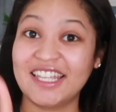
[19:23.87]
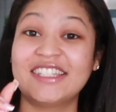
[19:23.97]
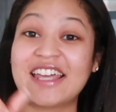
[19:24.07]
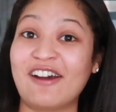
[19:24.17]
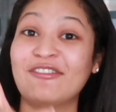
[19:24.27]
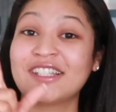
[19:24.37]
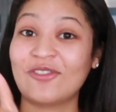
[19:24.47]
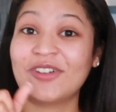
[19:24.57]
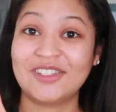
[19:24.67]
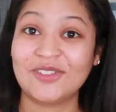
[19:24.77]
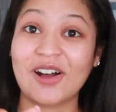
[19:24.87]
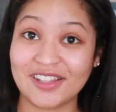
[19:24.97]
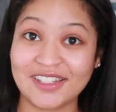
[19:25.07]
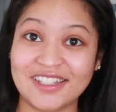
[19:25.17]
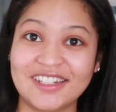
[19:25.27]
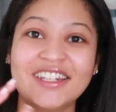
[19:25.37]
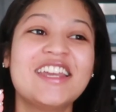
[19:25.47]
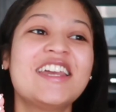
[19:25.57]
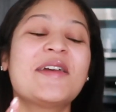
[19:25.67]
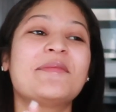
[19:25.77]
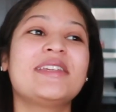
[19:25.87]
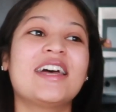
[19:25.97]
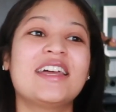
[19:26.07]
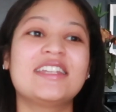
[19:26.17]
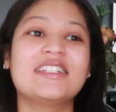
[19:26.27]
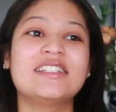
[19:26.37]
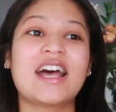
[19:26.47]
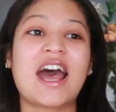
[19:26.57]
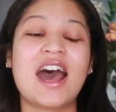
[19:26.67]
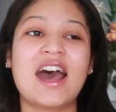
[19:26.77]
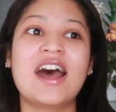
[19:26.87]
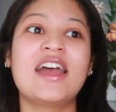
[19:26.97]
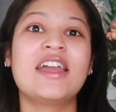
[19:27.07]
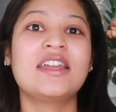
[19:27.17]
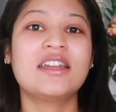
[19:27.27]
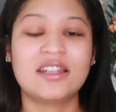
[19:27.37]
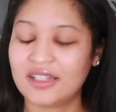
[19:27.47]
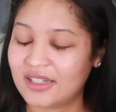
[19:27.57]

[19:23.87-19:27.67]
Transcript: is I was going to call in because I,